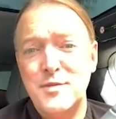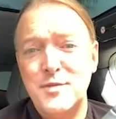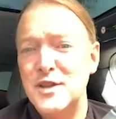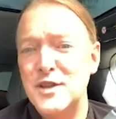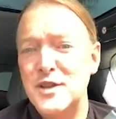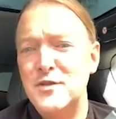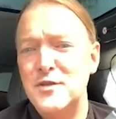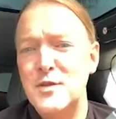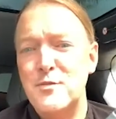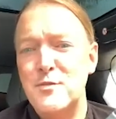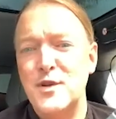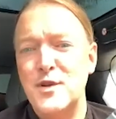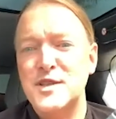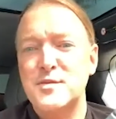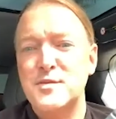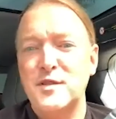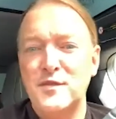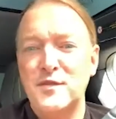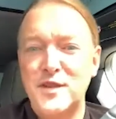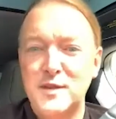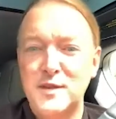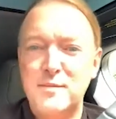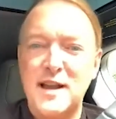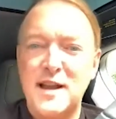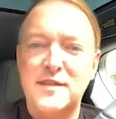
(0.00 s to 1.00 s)
But the principal
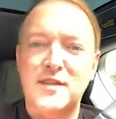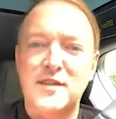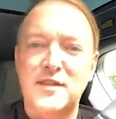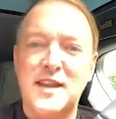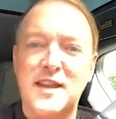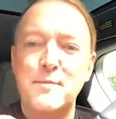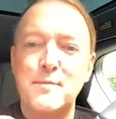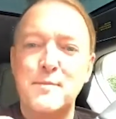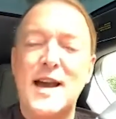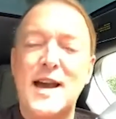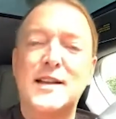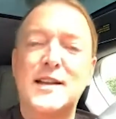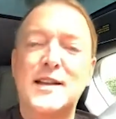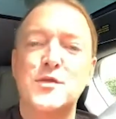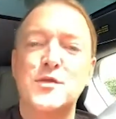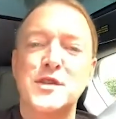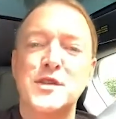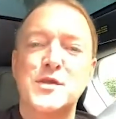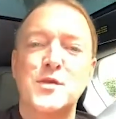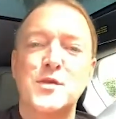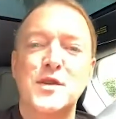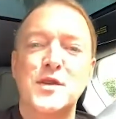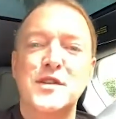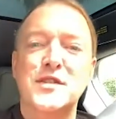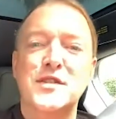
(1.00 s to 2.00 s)
feedback that came back to
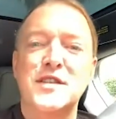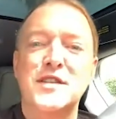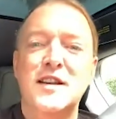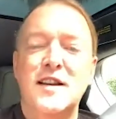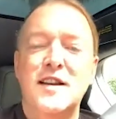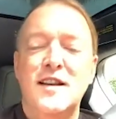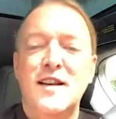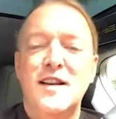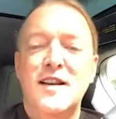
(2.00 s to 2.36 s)
us was